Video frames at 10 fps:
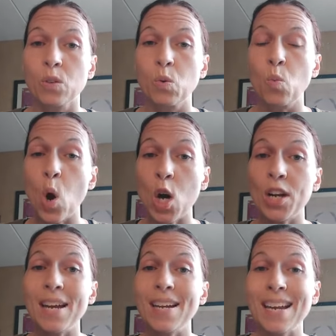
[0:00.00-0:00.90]

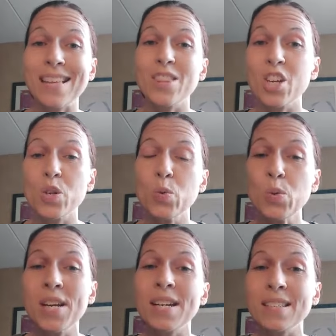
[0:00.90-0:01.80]
walking in the
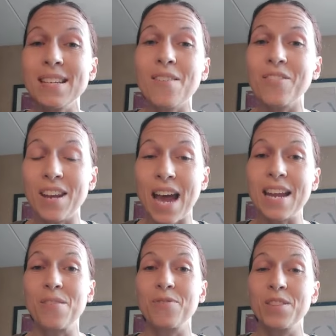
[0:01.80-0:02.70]
newness of
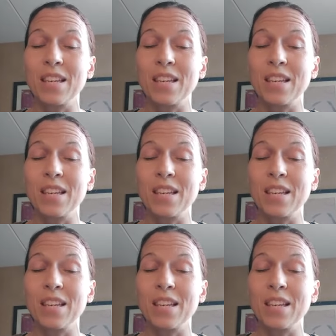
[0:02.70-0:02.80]
life,